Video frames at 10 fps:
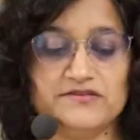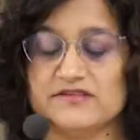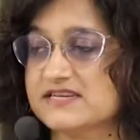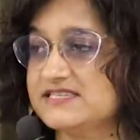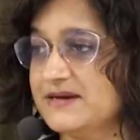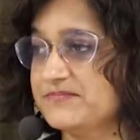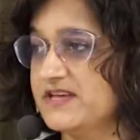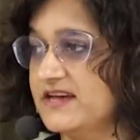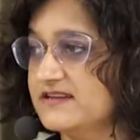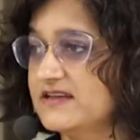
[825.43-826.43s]
except
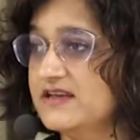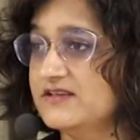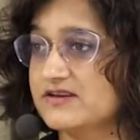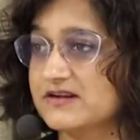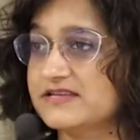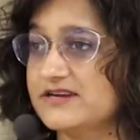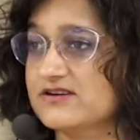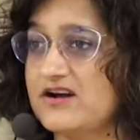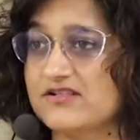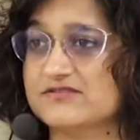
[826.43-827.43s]
that the clear,
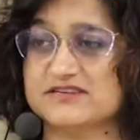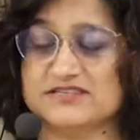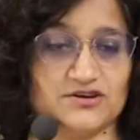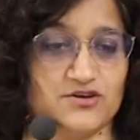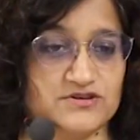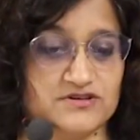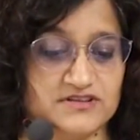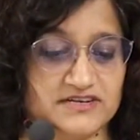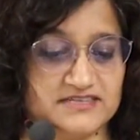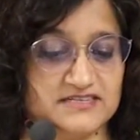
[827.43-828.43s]
colorless,
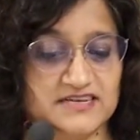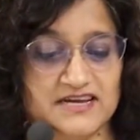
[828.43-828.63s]
odorless